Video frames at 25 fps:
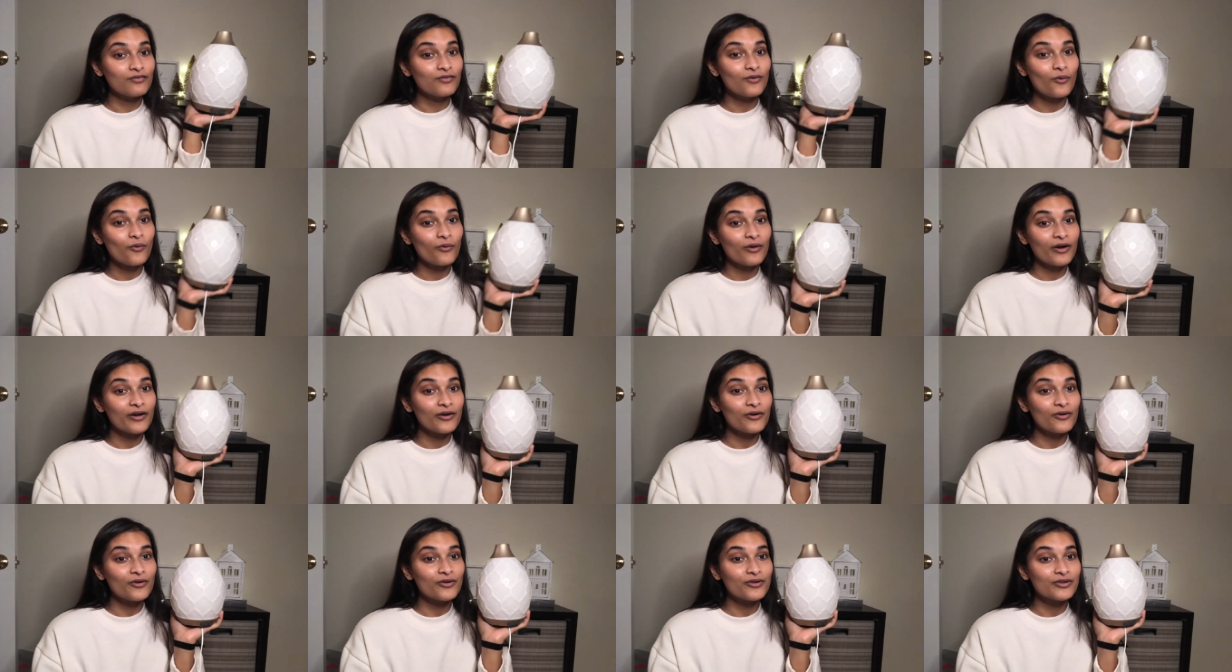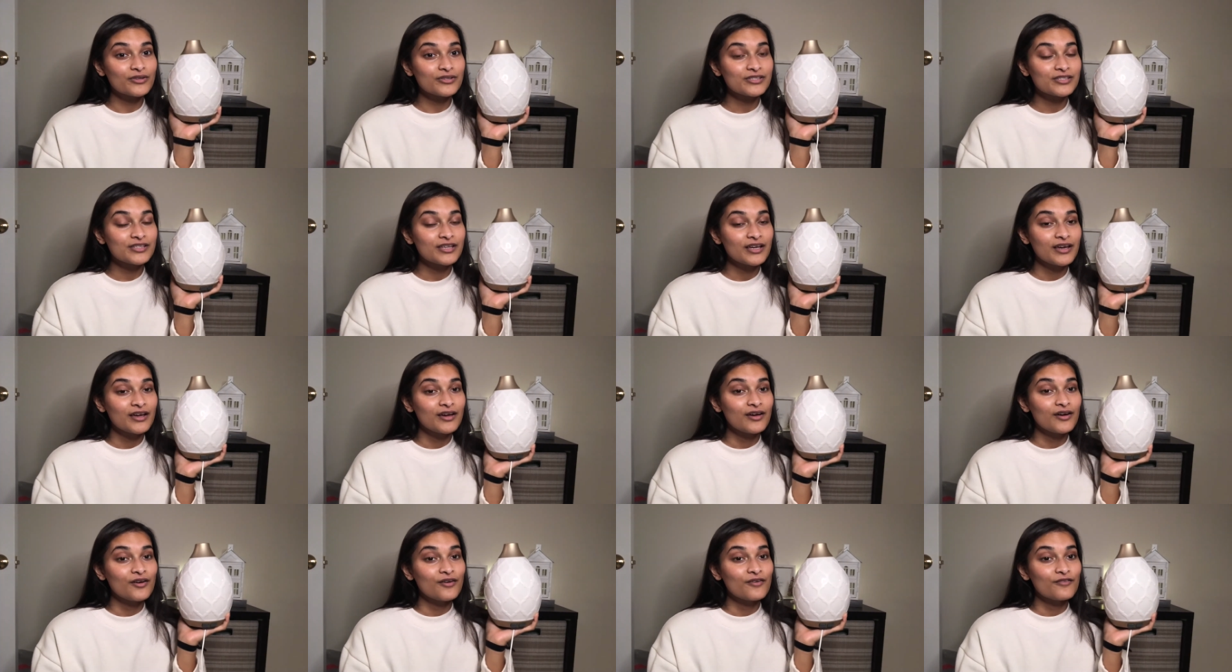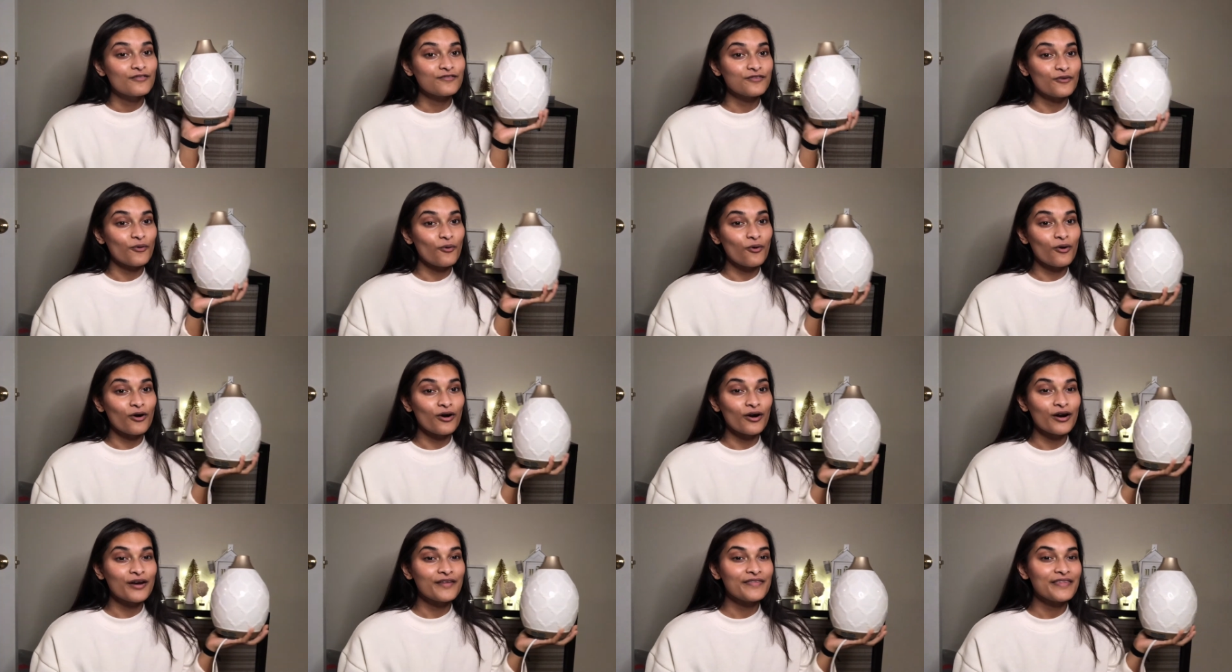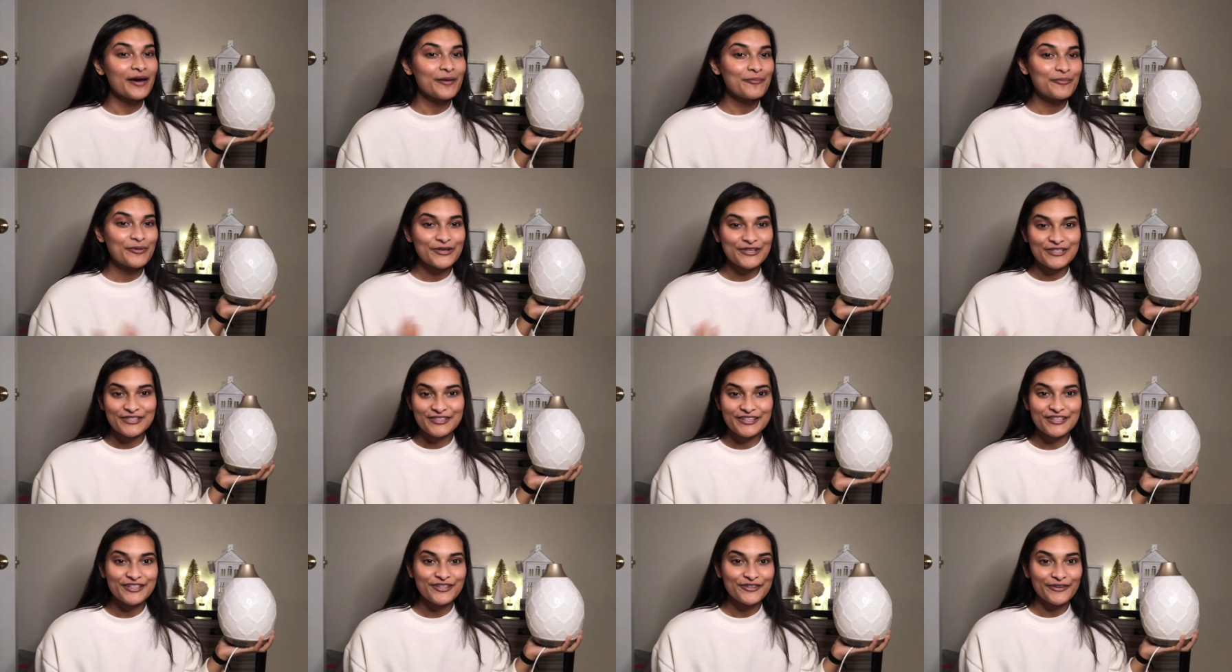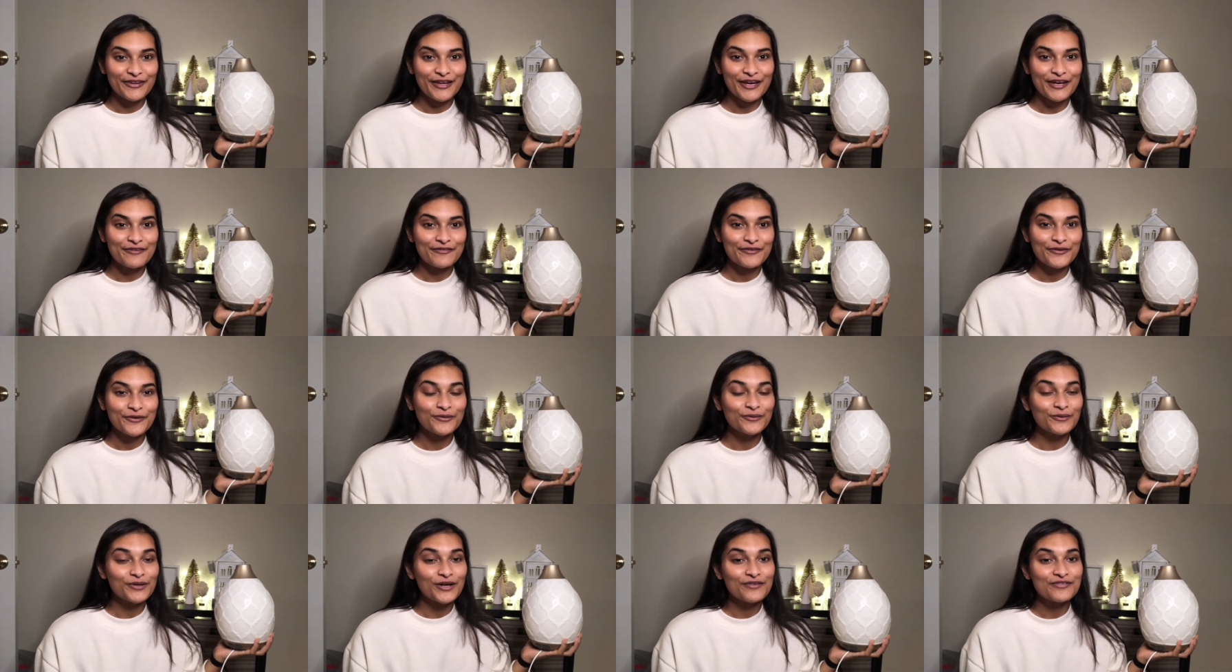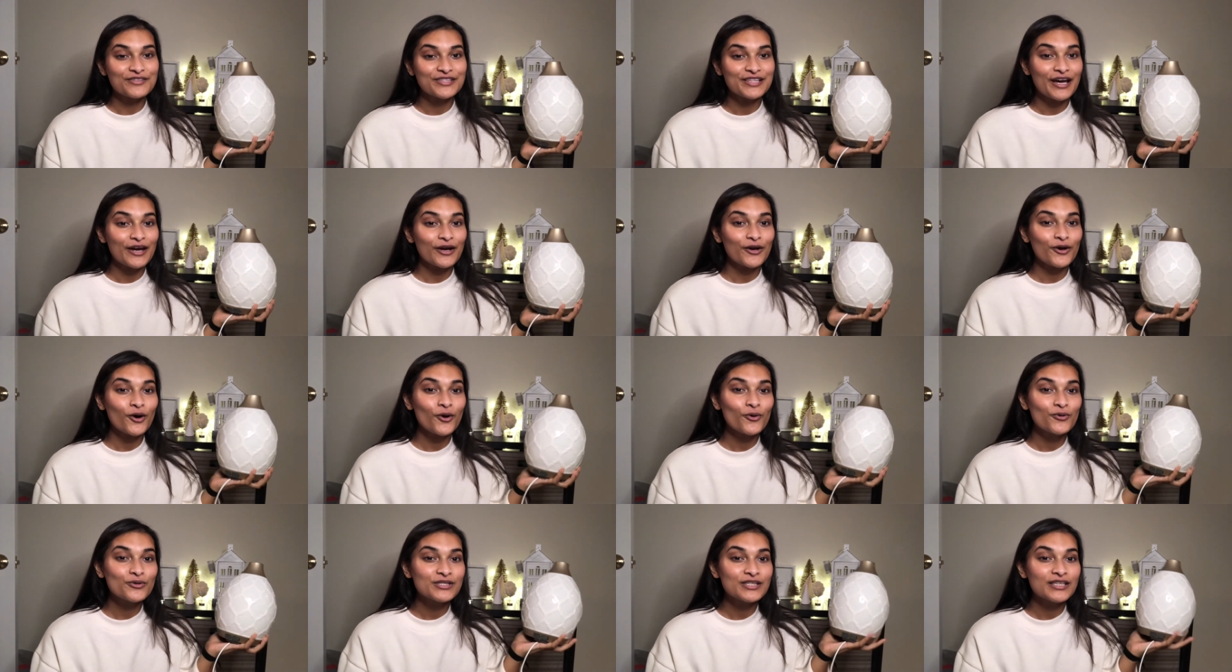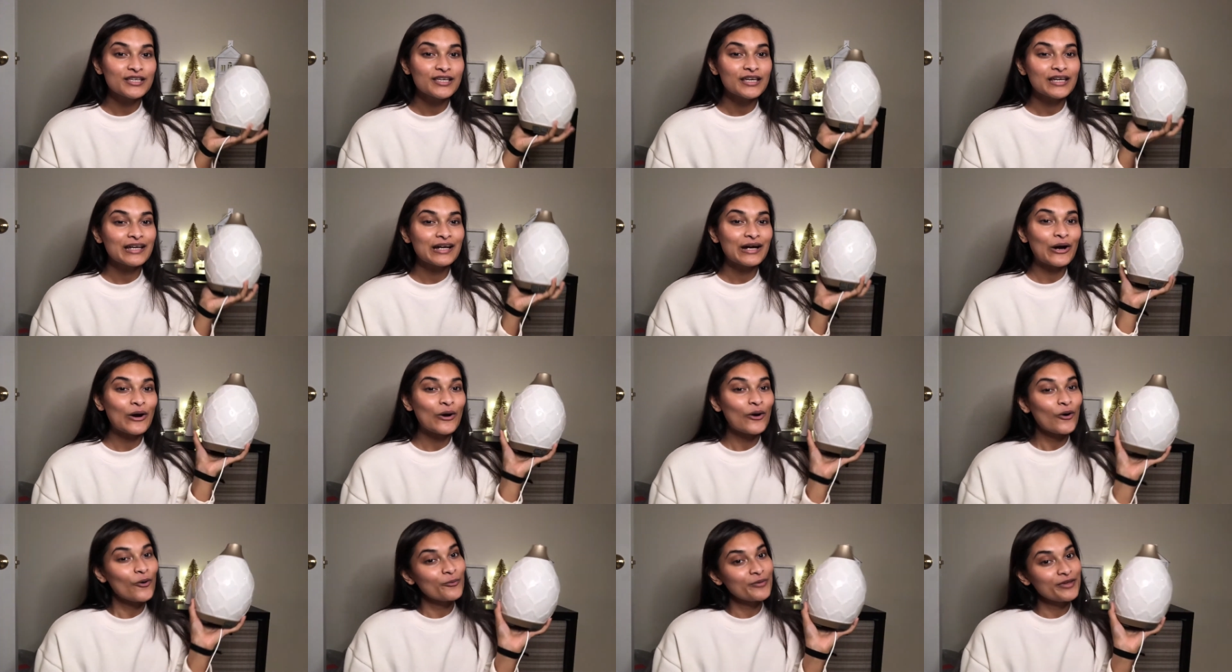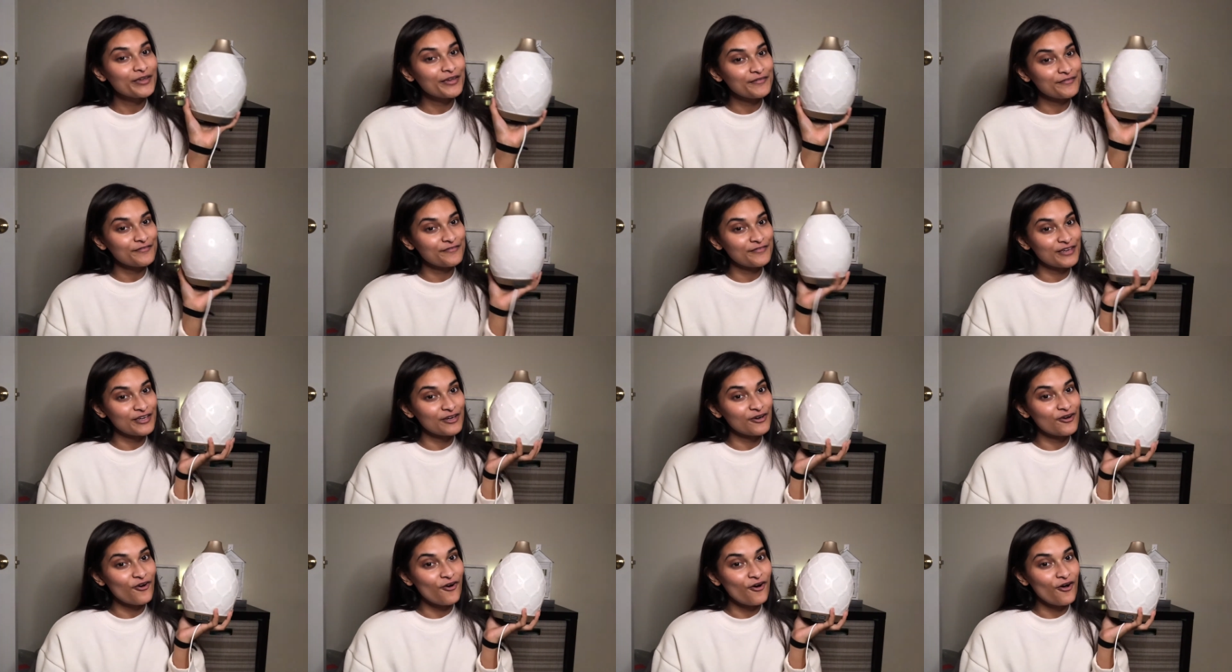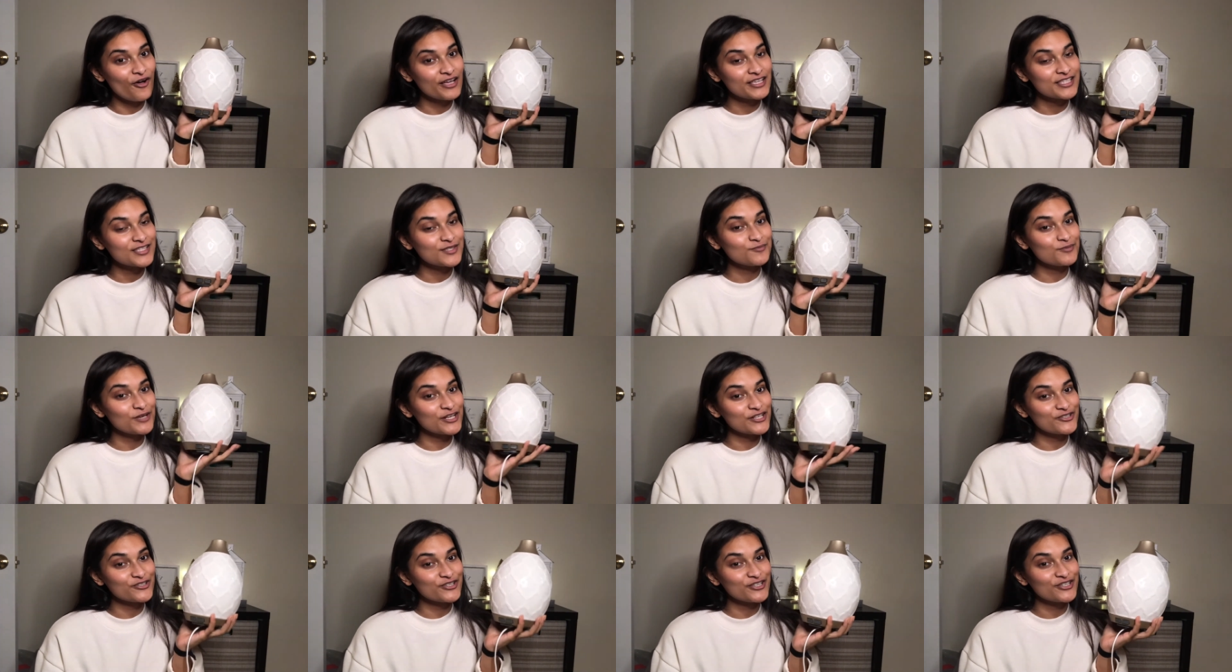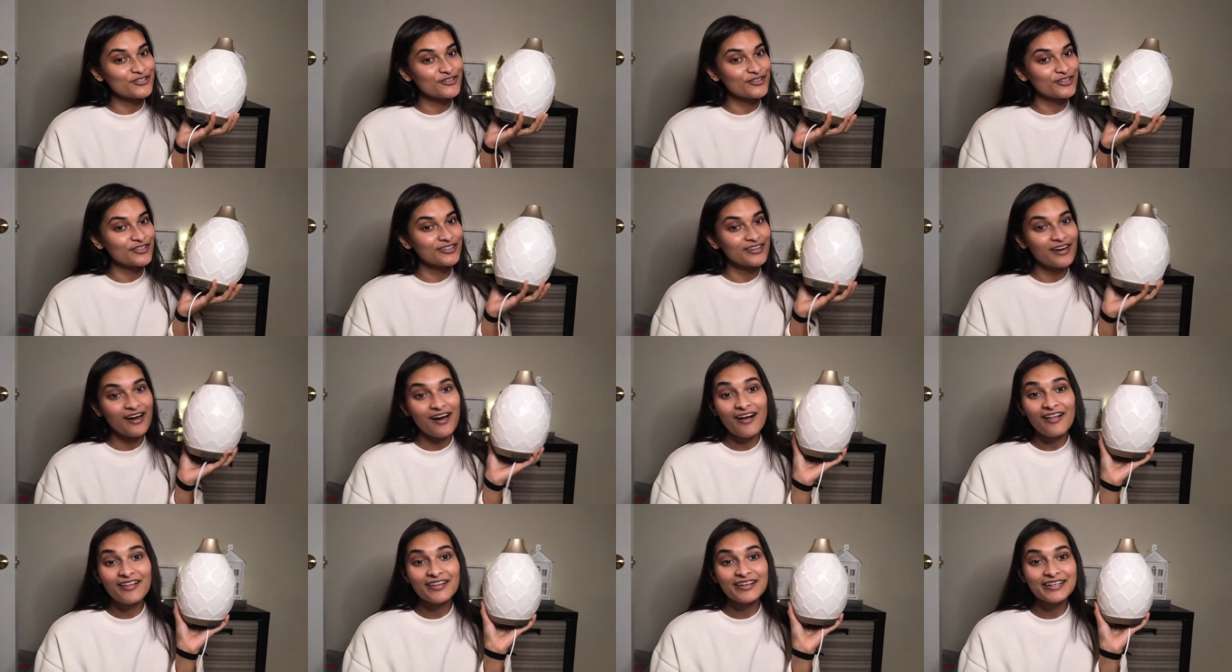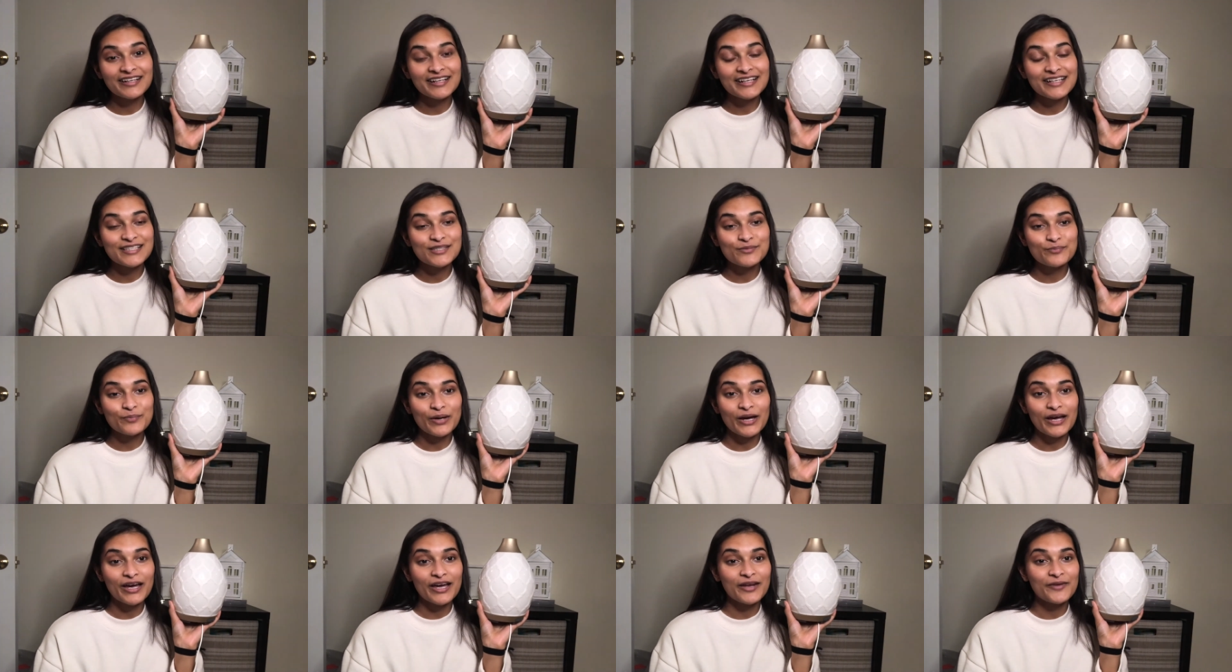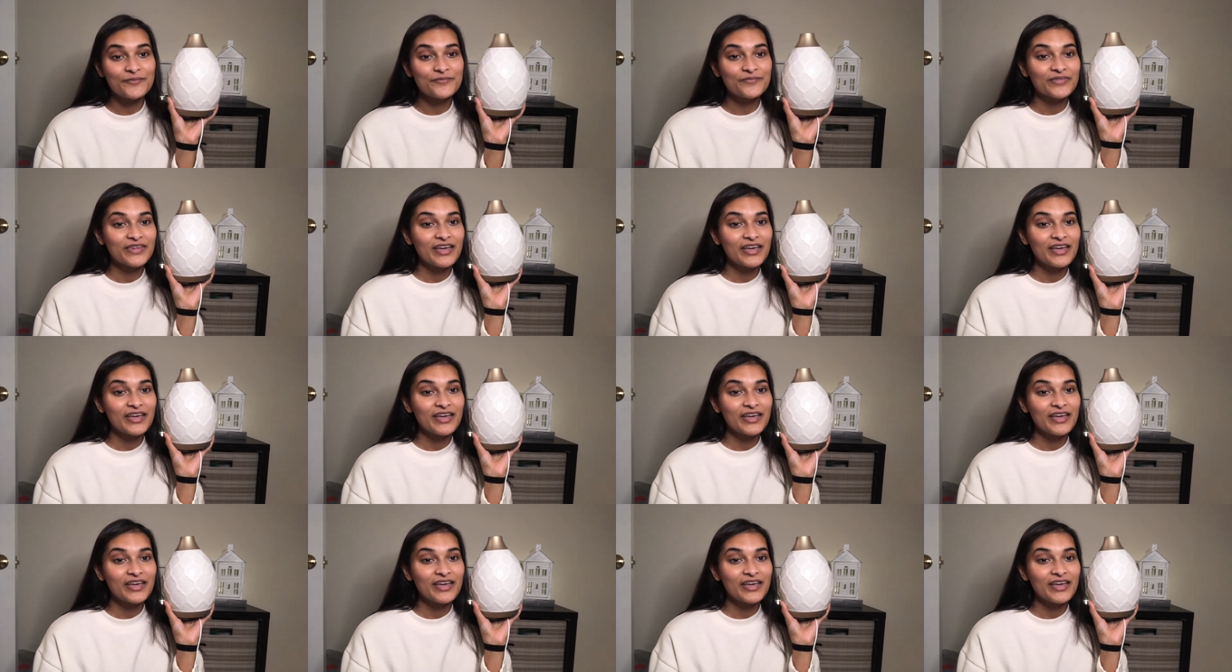oils for that person in your life who loves that cozy, homey feel, especially during the holidays, but